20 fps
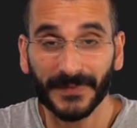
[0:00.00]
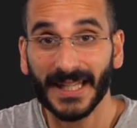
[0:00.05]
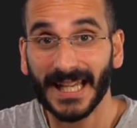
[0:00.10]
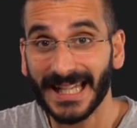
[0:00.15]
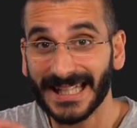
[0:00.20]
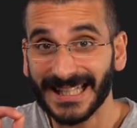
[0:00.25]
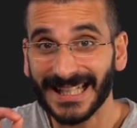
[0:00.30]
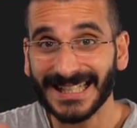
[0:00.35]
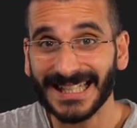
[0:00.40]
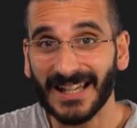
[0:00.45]

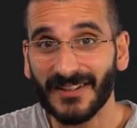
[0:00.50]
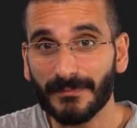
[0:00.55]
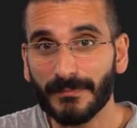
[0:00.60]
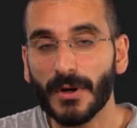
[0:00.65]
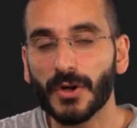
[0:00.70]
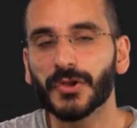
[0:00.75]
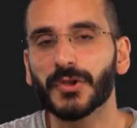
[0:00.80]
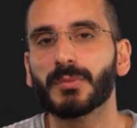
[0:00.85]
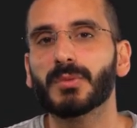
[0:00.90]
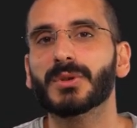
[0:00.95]
it does have
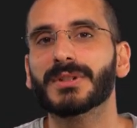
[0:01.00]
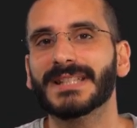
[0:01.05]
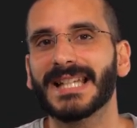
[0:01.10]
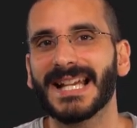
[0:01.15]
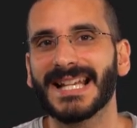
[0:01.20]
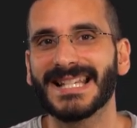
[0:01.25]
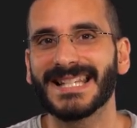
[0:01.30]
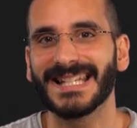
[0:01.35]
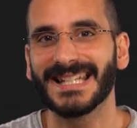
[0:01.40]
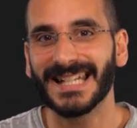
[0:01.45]
multiple
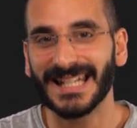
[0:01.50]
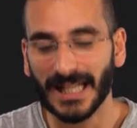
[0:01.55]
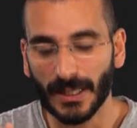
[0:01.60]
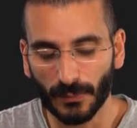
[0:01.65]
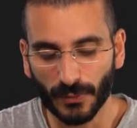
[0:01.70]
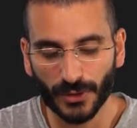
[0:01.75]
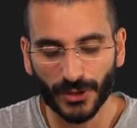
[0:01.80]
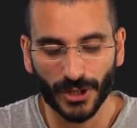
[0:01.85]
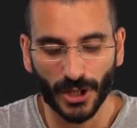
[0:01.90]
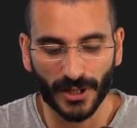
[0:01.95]
tests in it and I
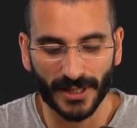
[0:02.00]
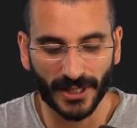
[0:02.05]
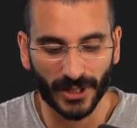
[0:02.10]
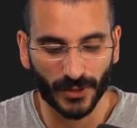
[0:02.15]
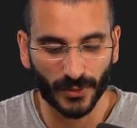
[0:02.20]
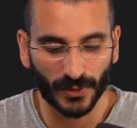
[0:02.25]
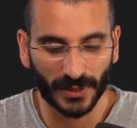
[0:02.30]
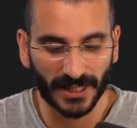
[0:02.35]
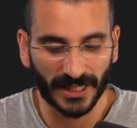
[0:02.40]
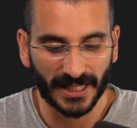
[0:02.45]
will show you that
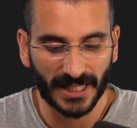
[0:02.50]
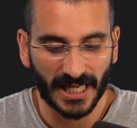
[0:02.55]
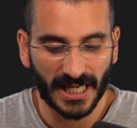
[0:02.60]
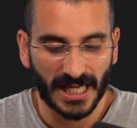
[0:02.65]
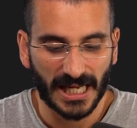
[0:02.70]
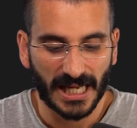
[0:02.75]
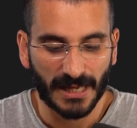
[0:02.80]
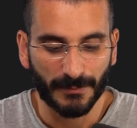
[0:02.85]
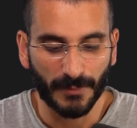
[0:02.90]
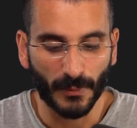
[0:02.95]
shortly,
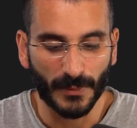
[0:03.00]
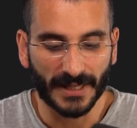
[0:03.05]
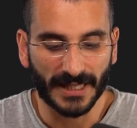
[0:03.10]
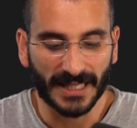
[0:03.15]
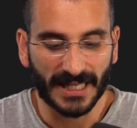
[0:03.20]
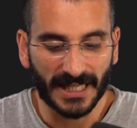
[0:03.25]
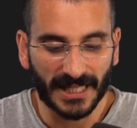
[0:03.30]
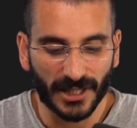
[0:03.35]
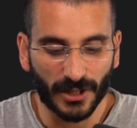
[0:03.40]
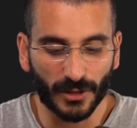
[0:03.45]
but we can
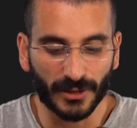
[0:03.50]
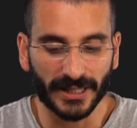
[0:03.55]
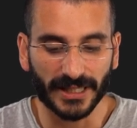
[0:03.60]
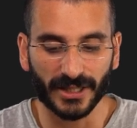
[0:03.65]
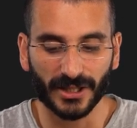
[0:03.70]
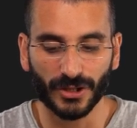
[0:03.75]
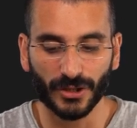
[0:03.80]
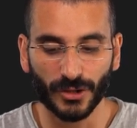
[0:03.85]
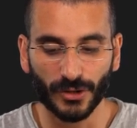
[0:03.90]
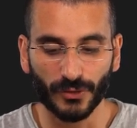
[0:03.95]
click on it
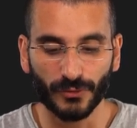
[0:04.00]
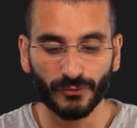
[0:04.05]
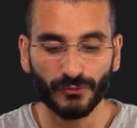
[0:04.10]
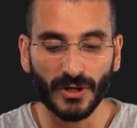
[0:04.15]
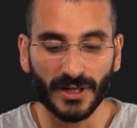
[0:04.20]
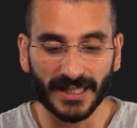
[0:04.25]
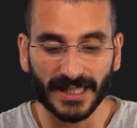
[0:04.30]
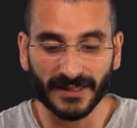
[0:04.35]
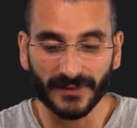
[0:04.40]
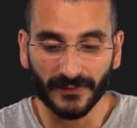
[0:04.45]
to run it